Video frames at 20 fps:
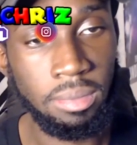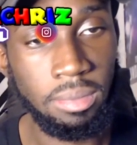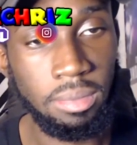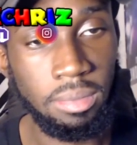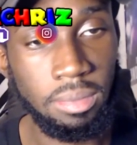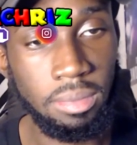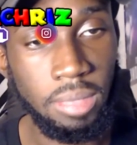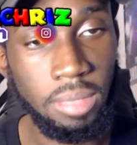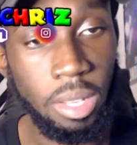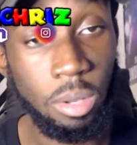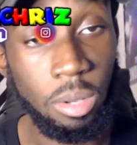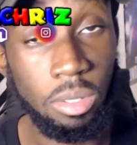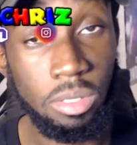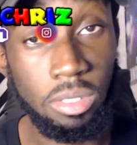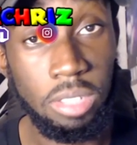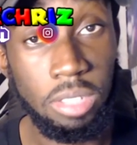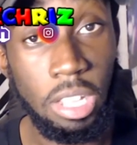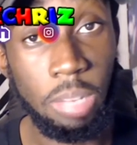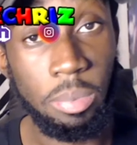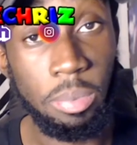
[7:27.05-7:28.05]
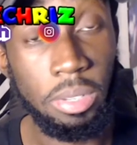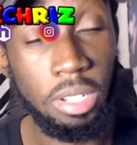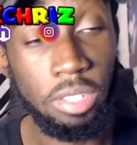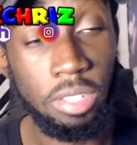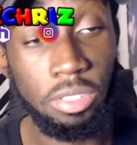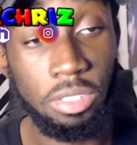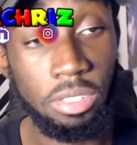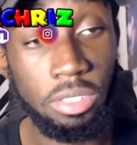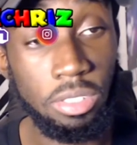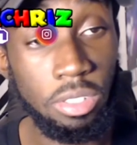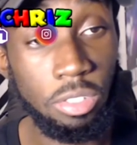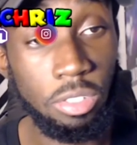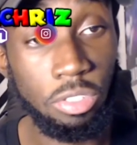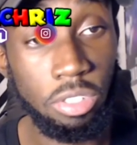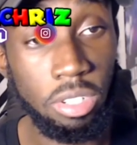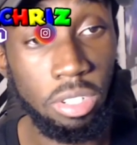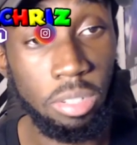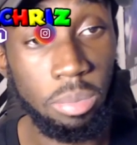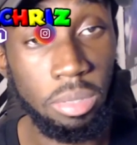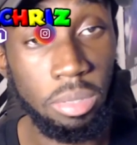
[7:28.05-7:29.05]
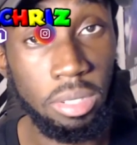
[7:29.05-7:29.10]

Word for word: That was sloppy, and that should still drop, bro.